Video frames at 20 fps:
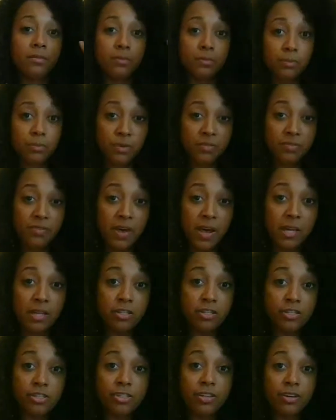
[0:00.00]

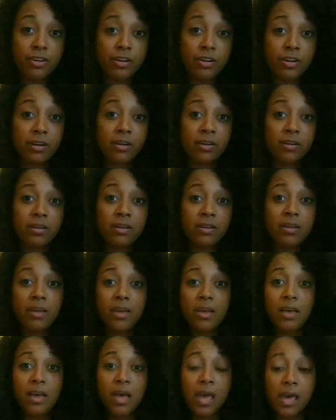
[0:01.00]
refined sugar
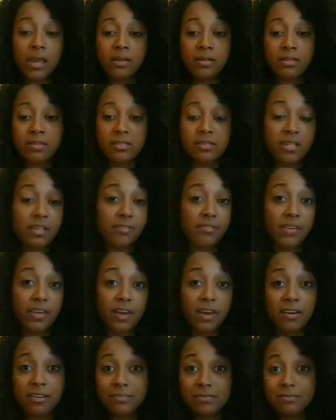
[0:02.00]
and
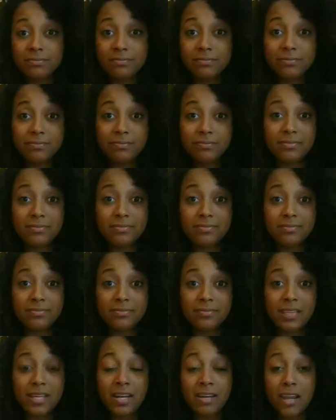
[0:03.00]
stevia,
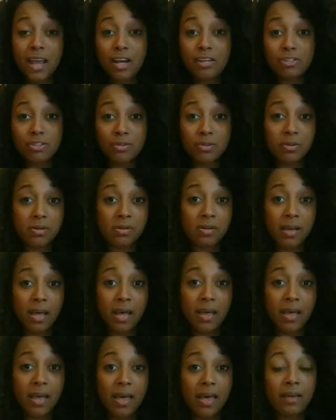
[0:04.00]
a natural
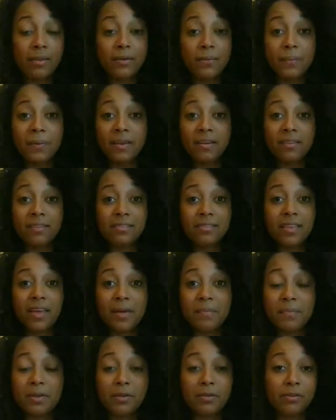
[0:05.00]
element that
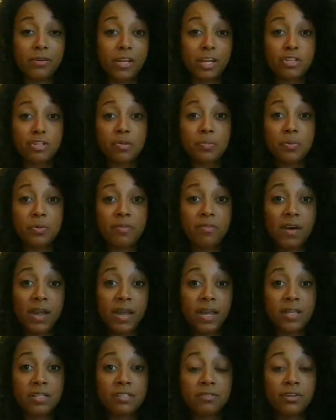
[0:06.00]
Mother Nature
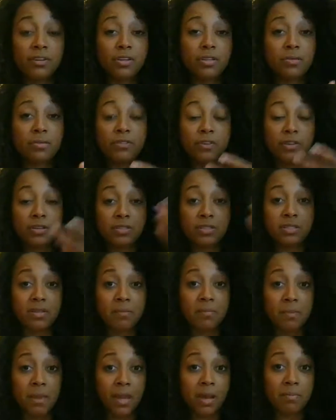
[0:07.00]
provides versus a
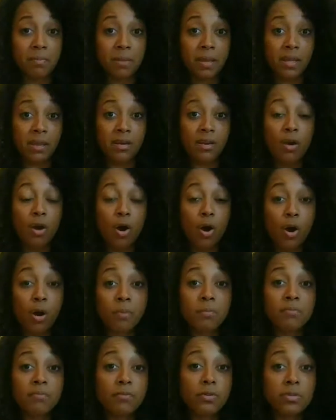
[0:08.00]
man made
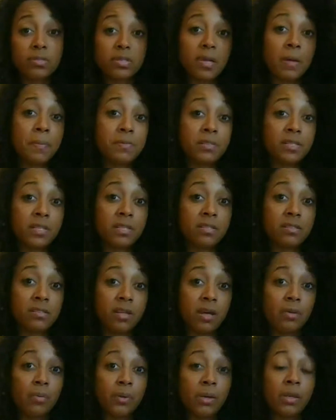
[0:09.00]
harmful substance
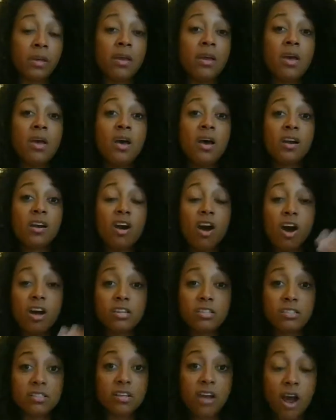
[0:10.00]
that we
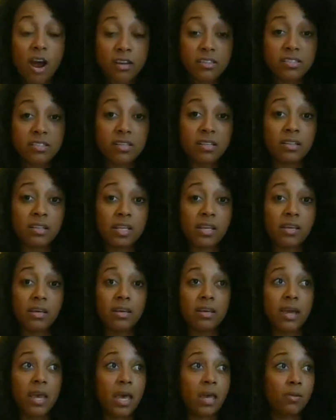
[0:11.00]
con-
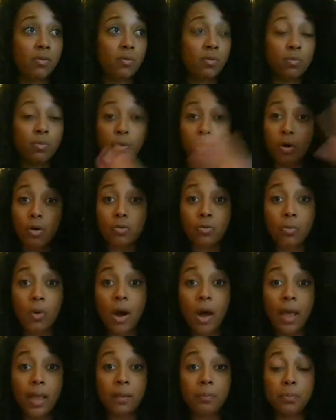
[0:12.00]
constantly and
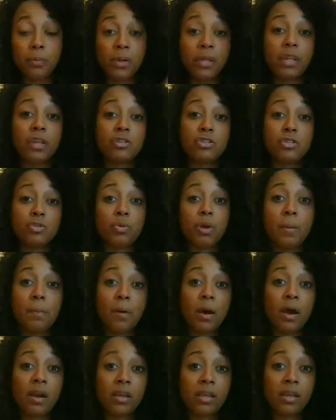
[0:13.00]
worldwide bring into our
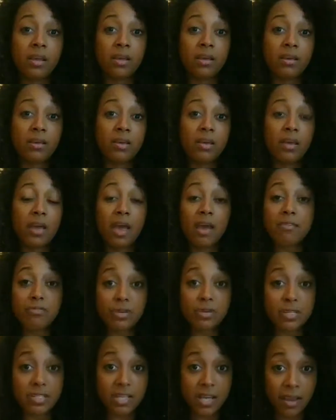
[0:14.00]
body
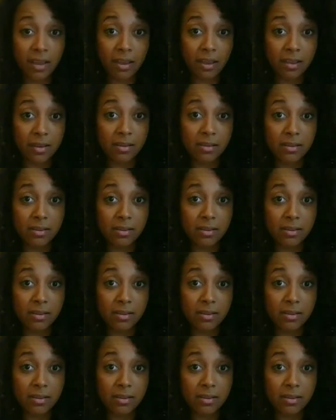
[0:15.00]
every day.